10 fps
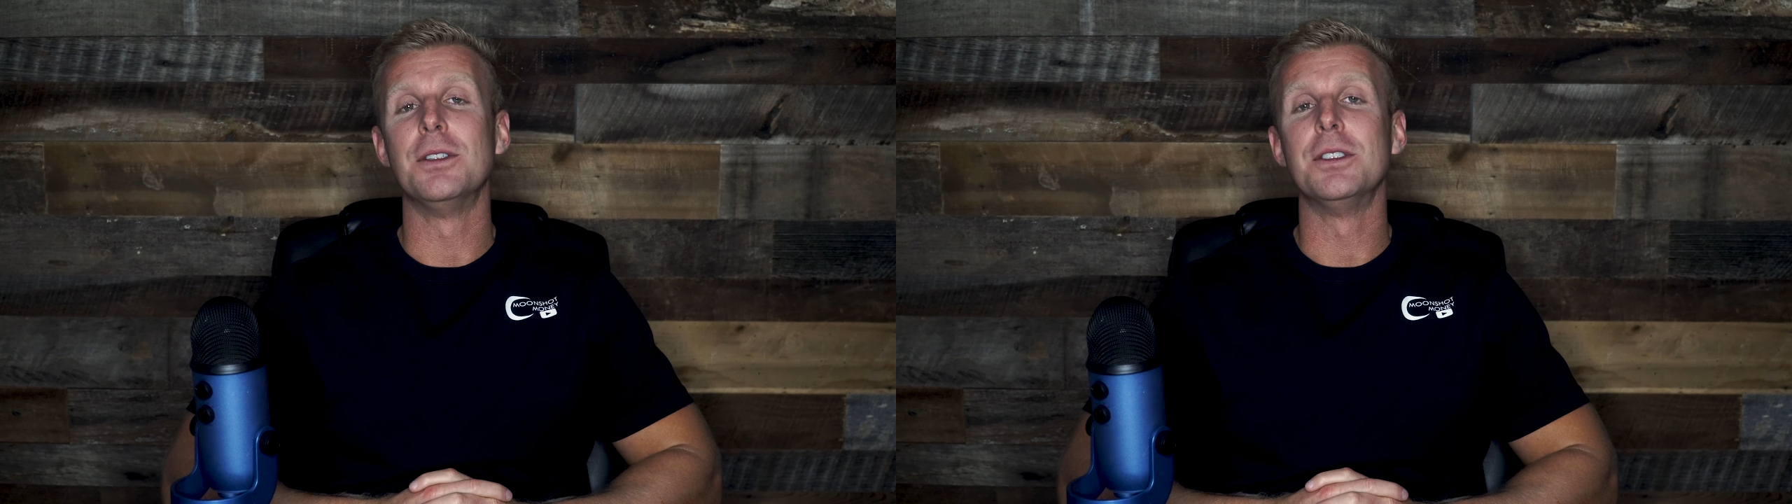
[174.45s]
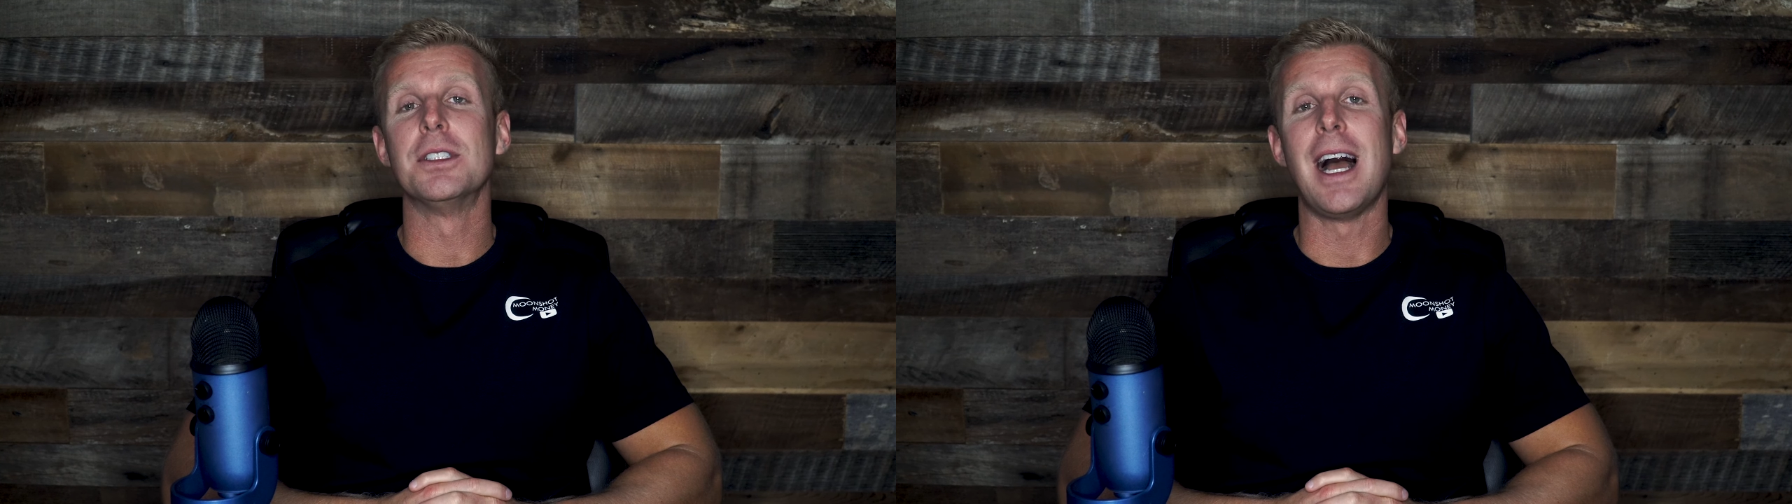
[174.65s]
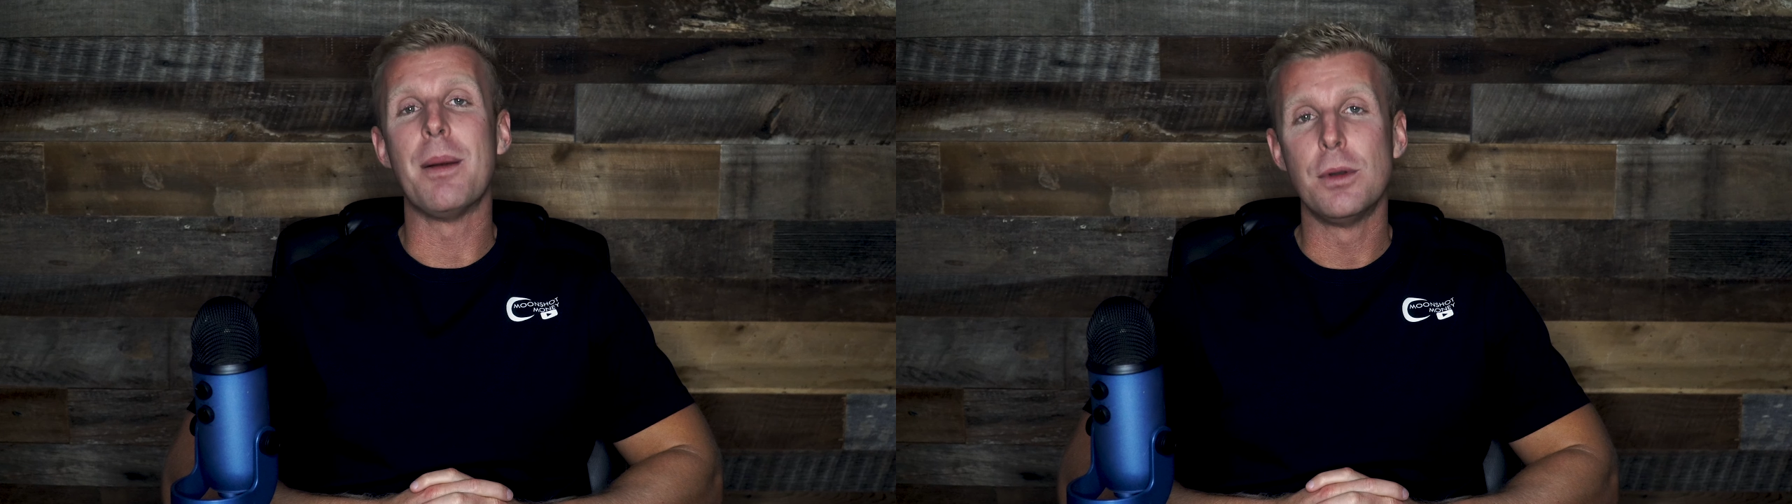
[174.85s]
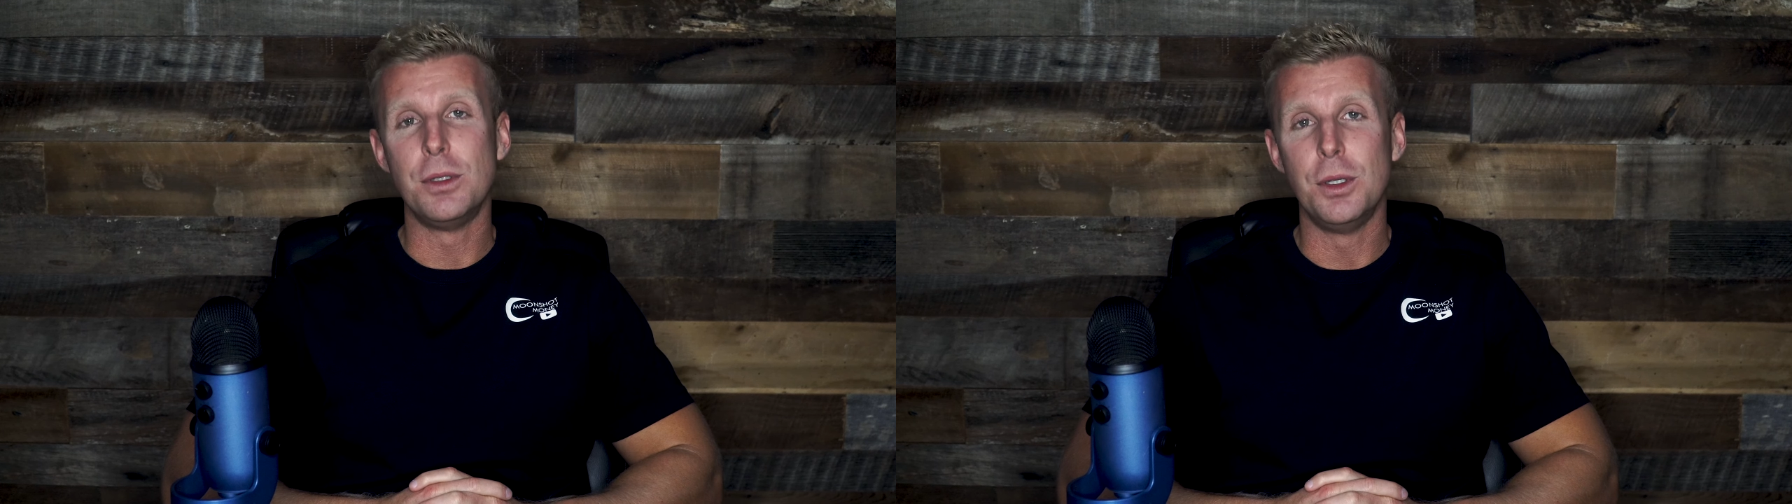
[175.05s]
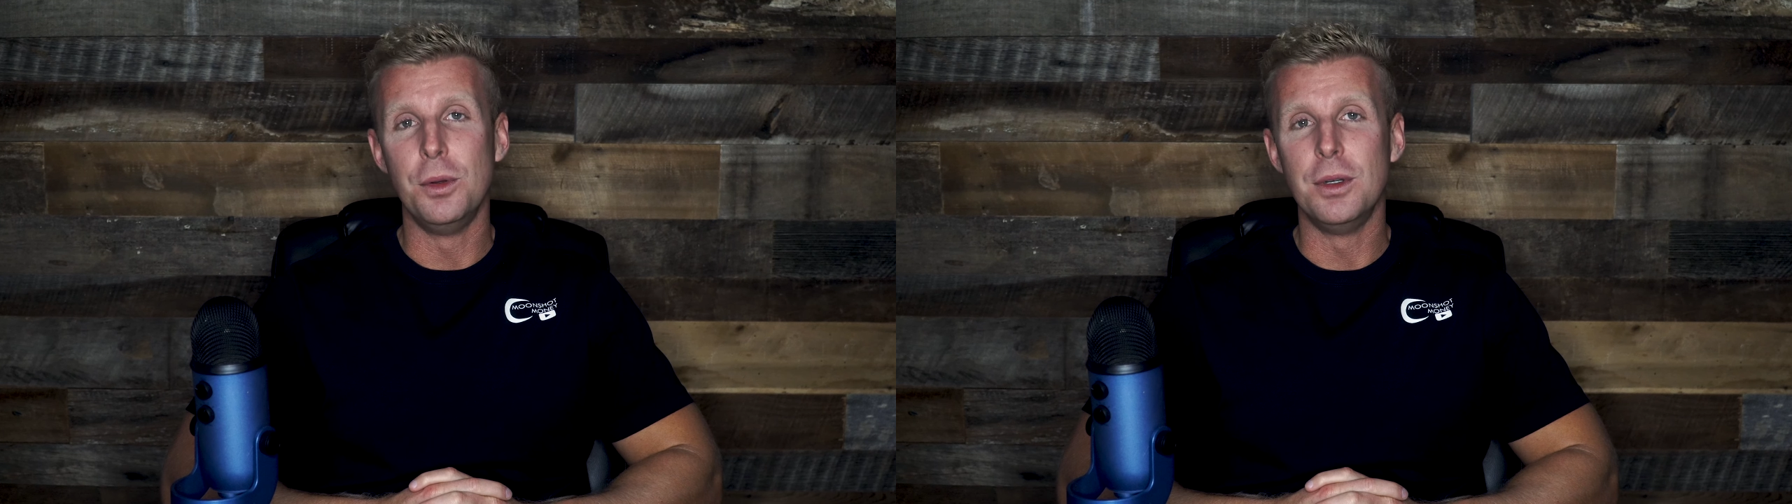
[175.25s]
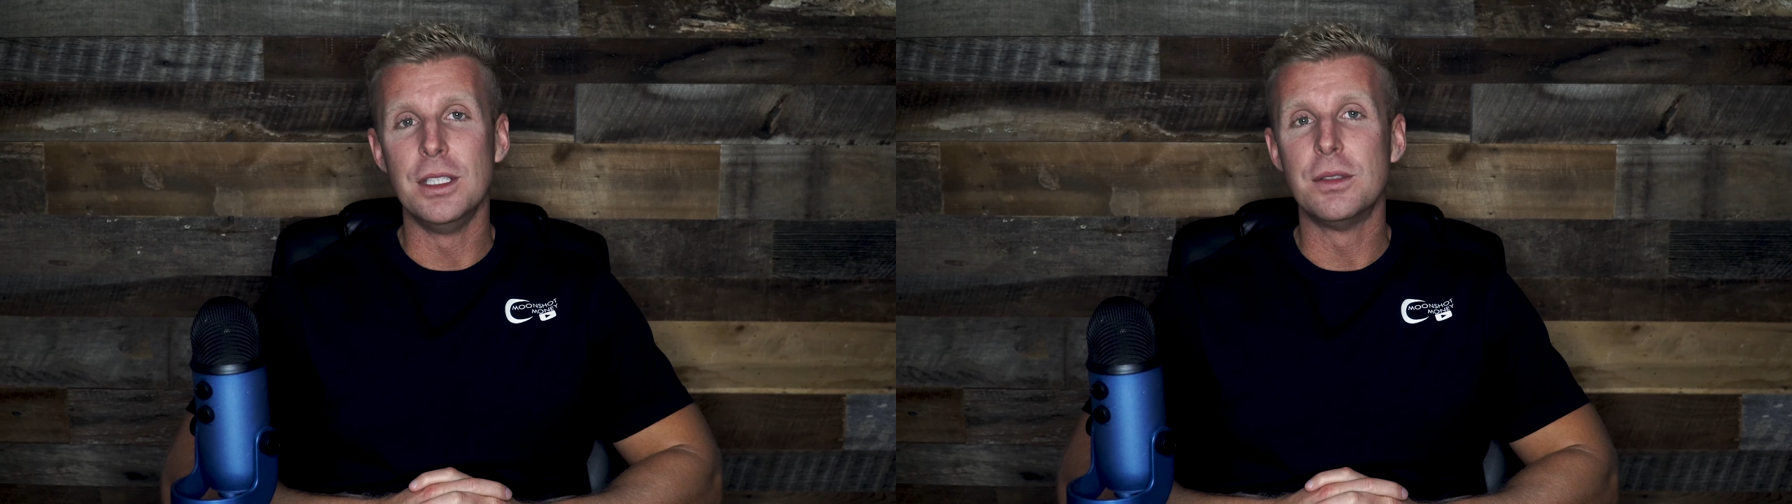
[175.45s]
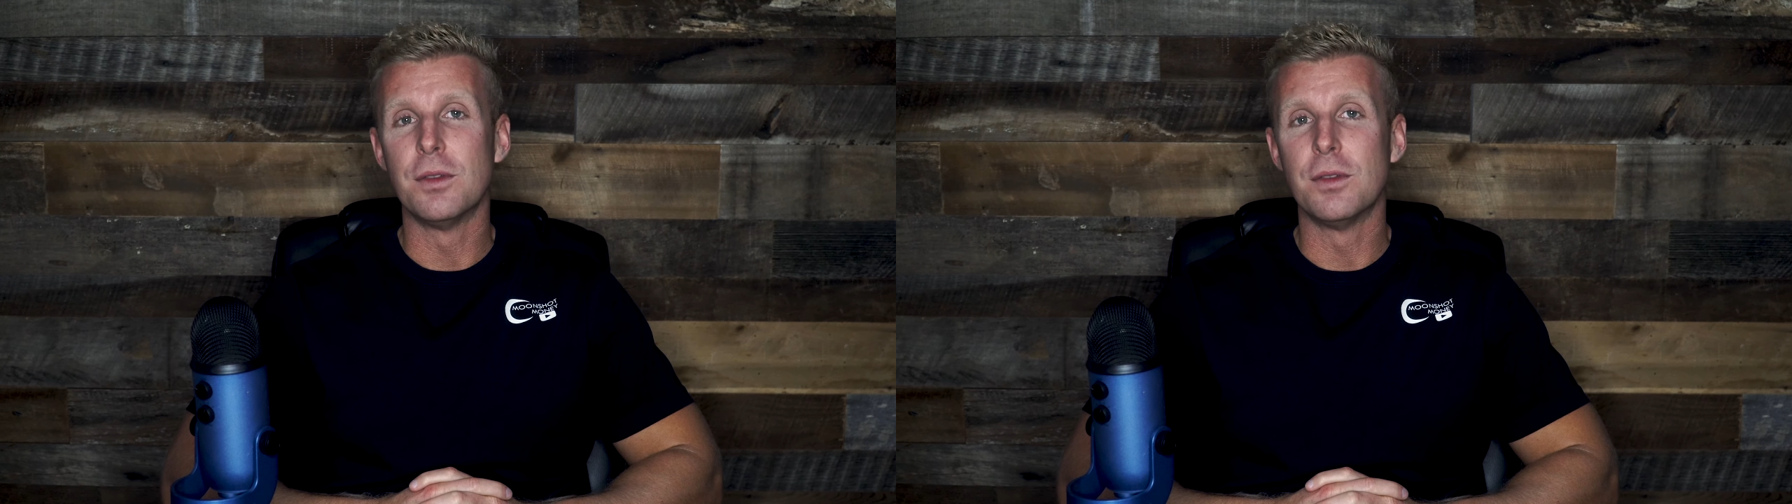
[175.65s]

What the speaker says: are just opportunities